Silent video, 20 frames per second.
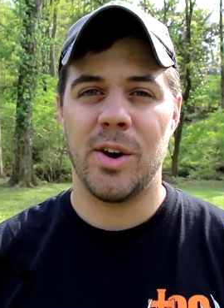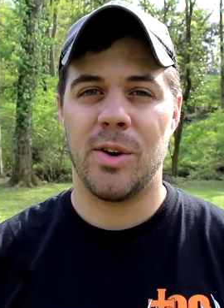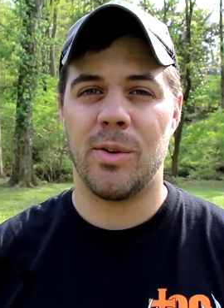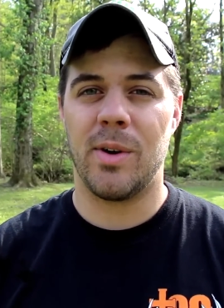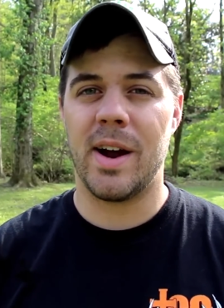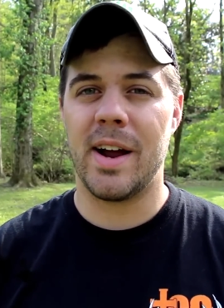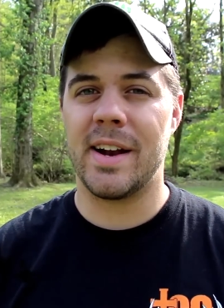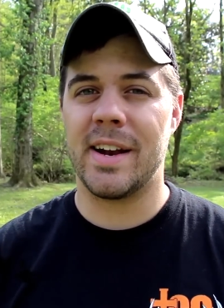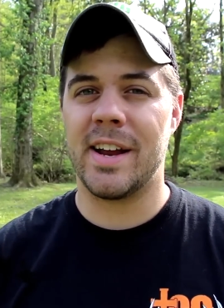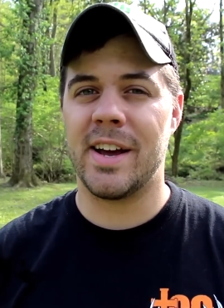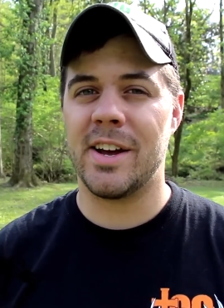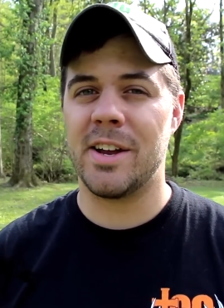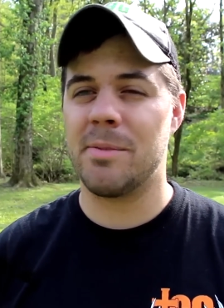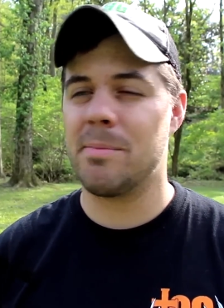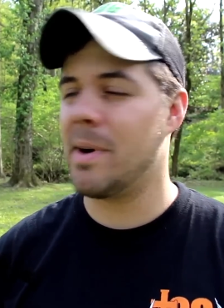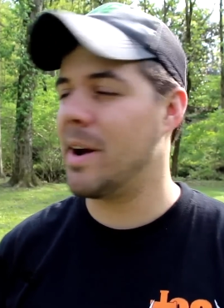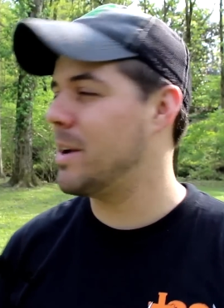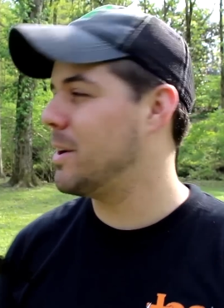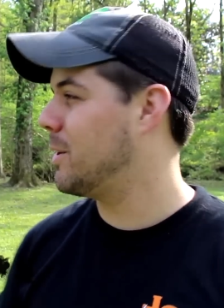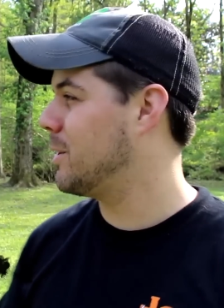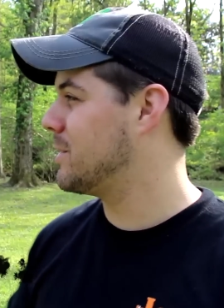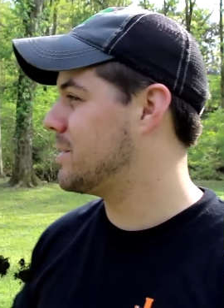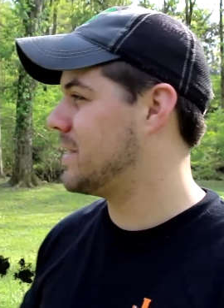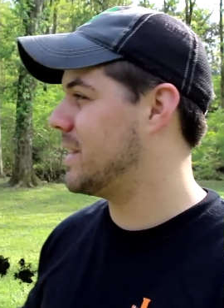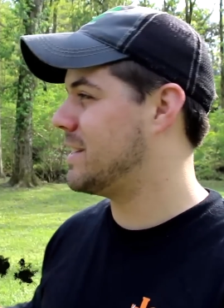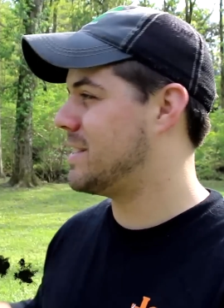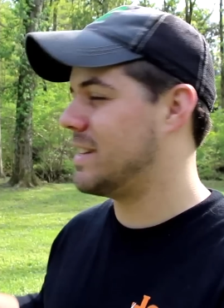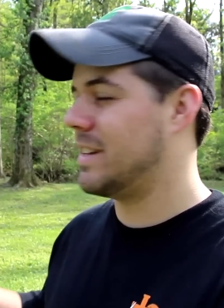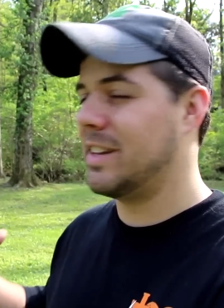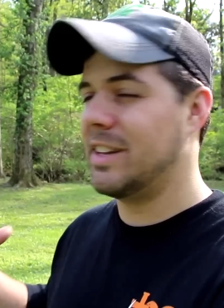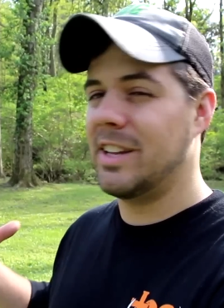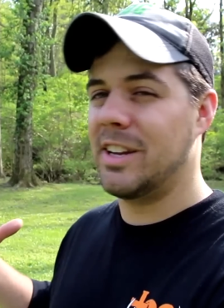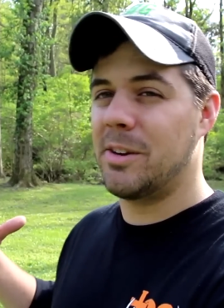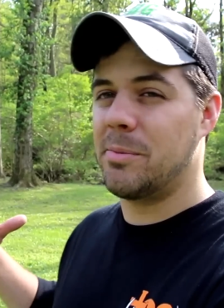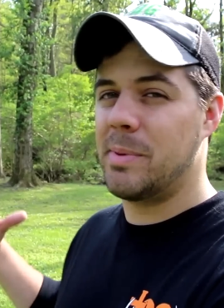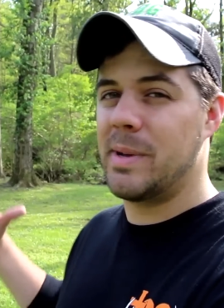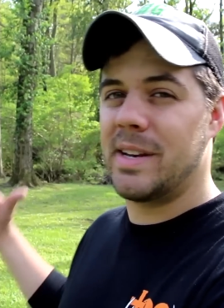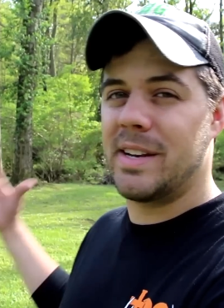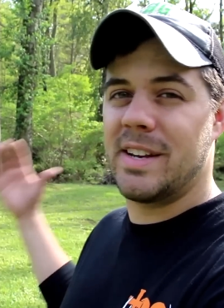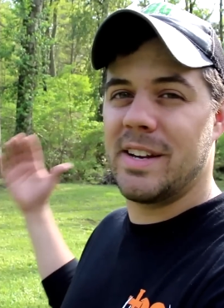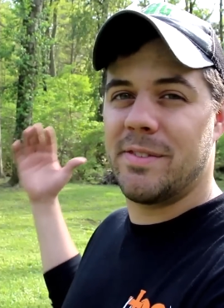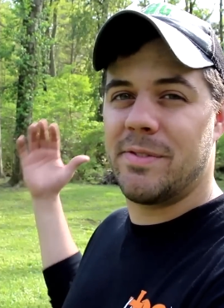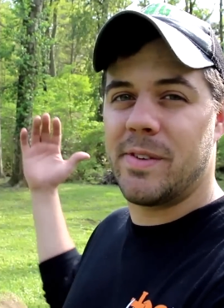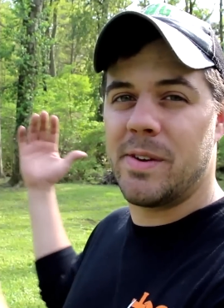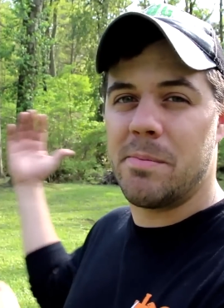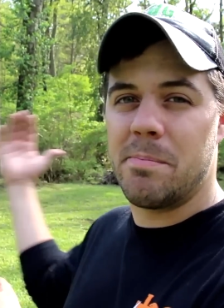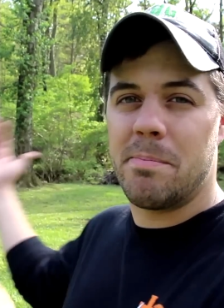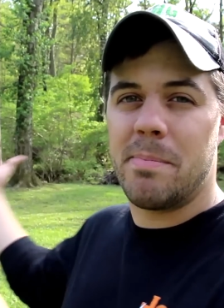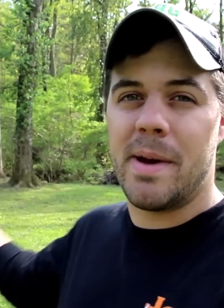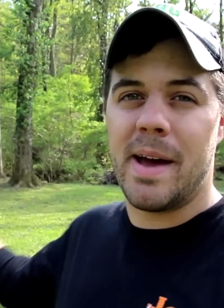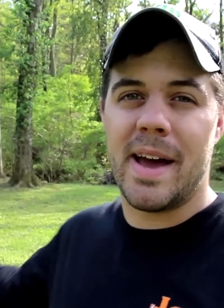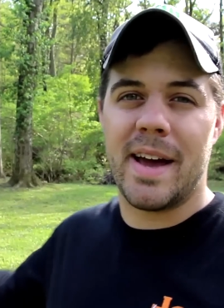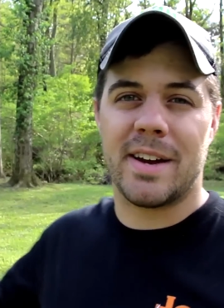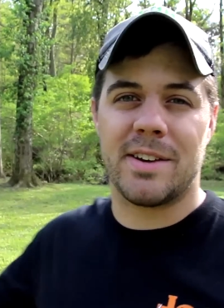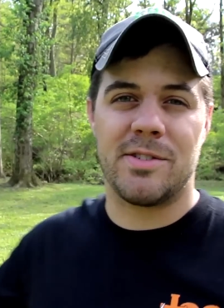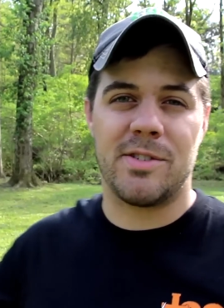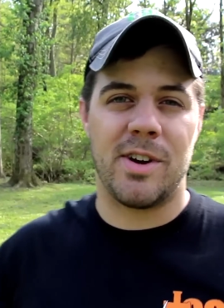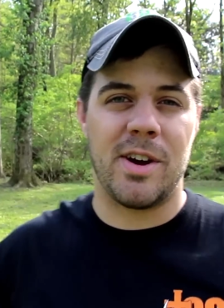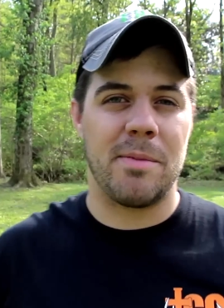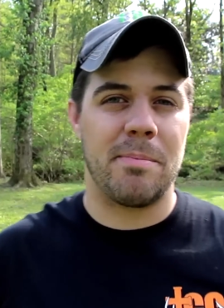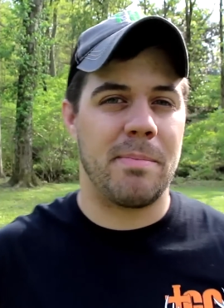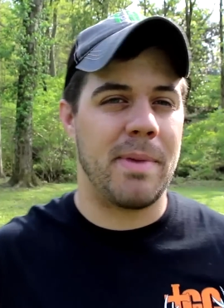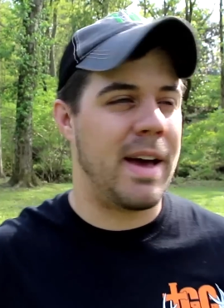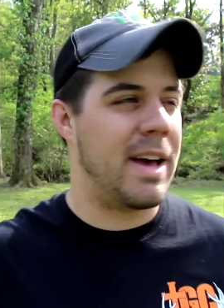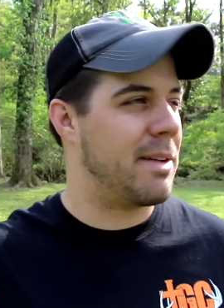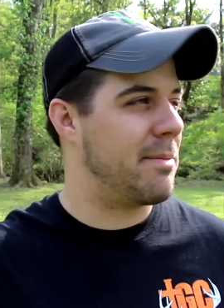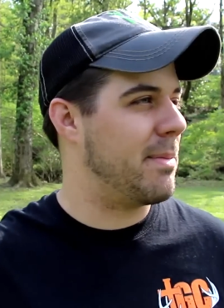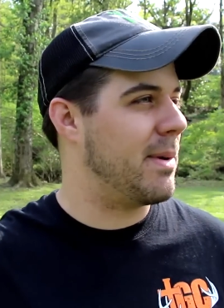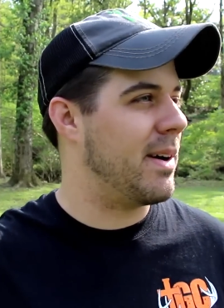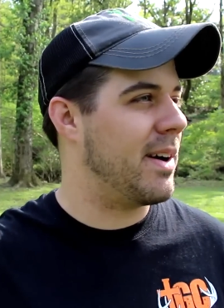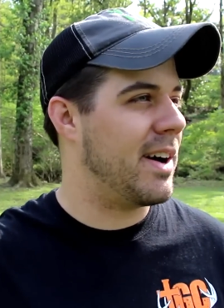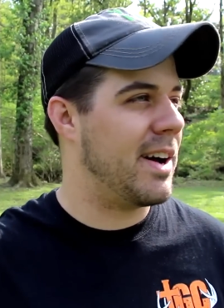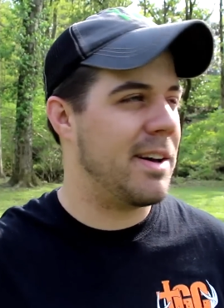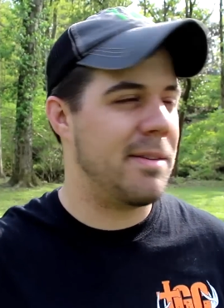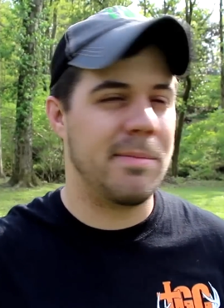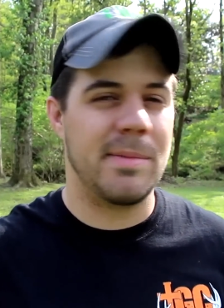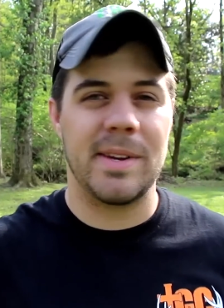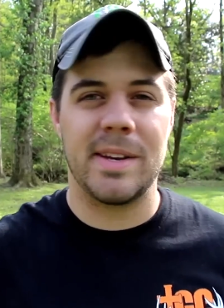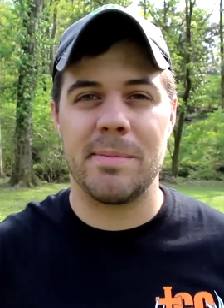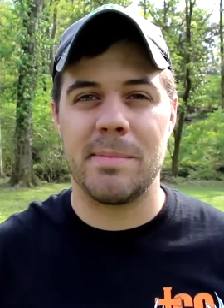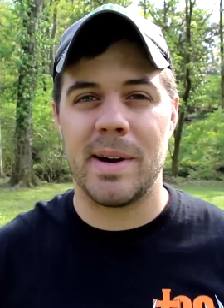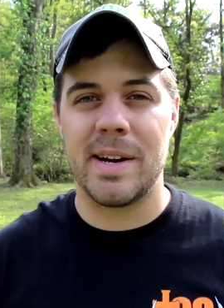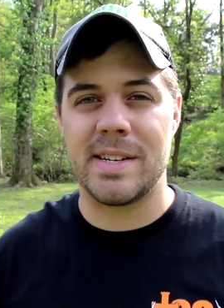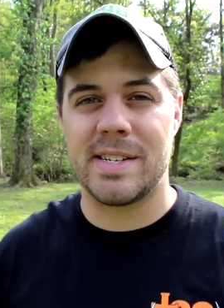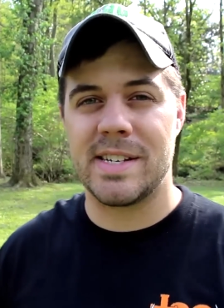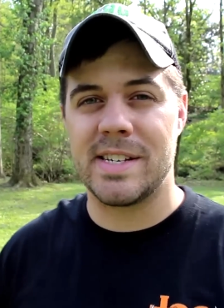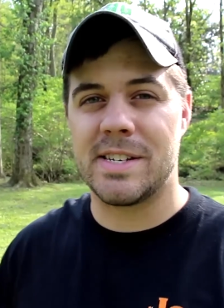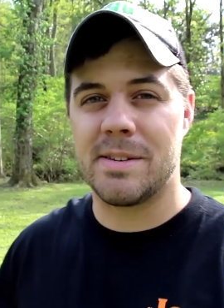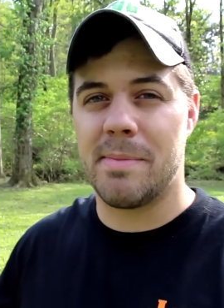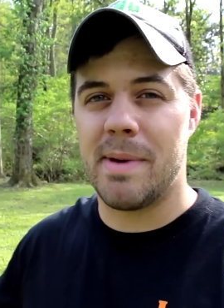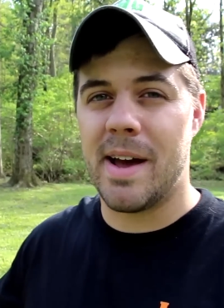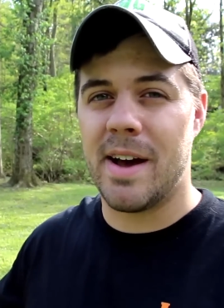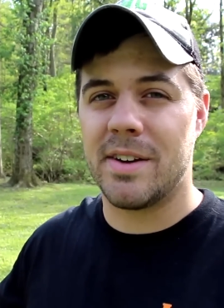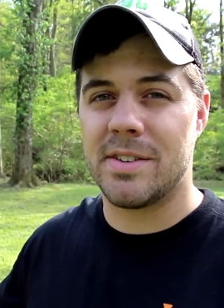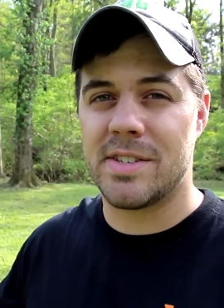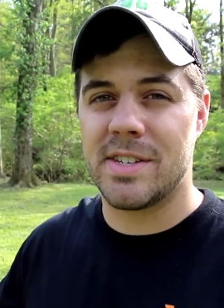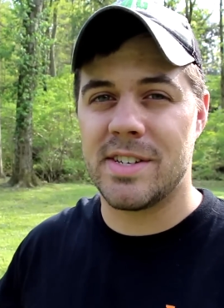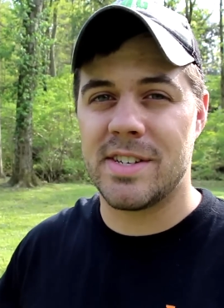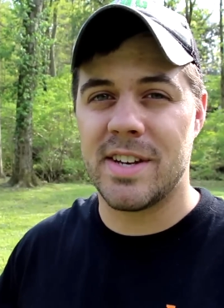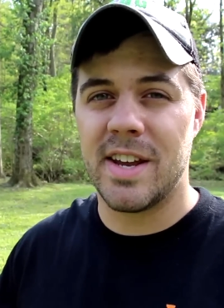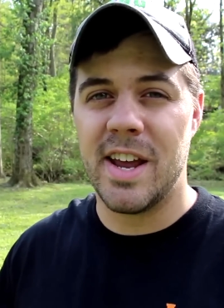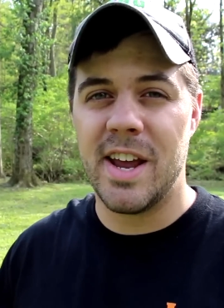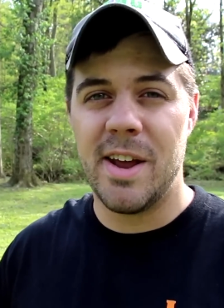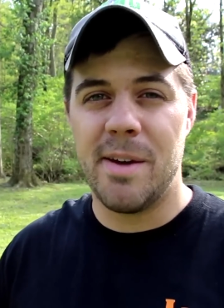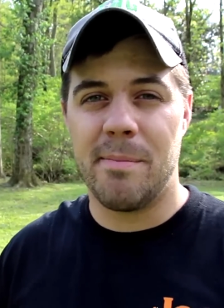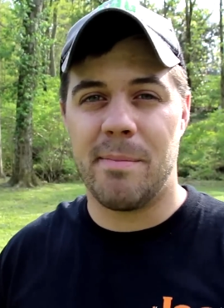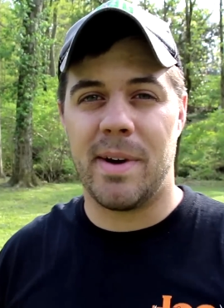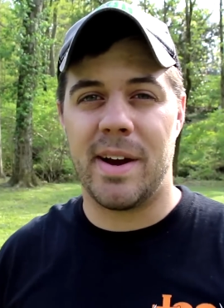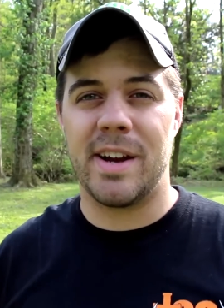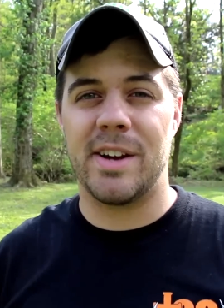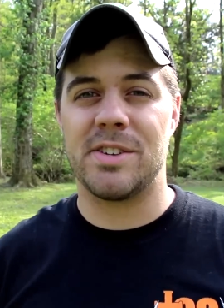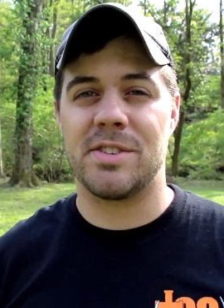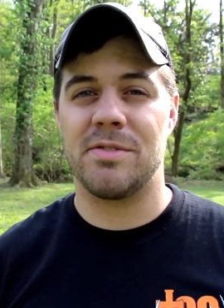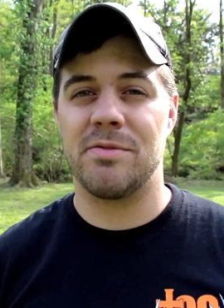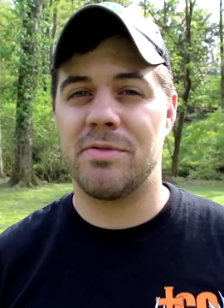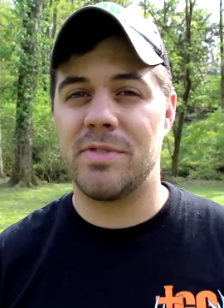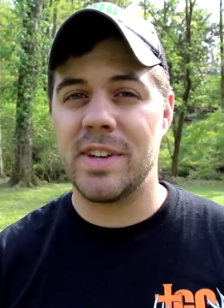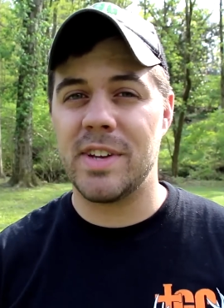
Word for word: Right now you might notice that's a little bit different backdrop back behind me. You might see some houses, might hear some